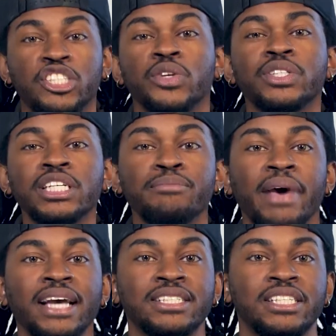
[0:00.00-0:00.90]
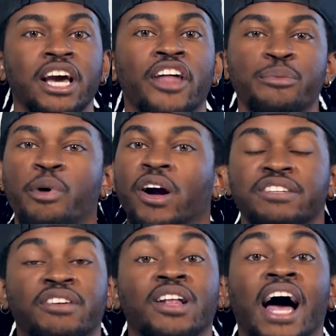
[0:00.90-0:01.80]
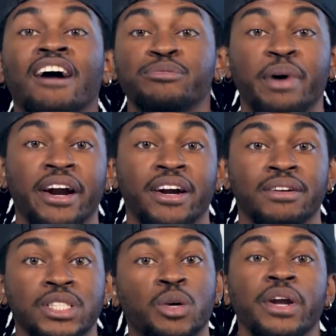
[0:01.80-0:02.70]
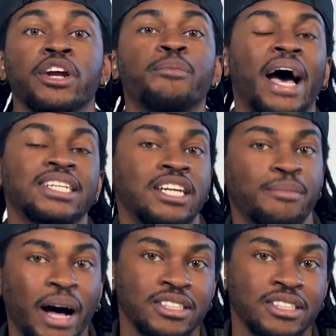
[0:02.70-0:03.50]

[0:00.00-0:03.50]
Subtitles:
usually makes the other parts of our lives better. So when you're passionate about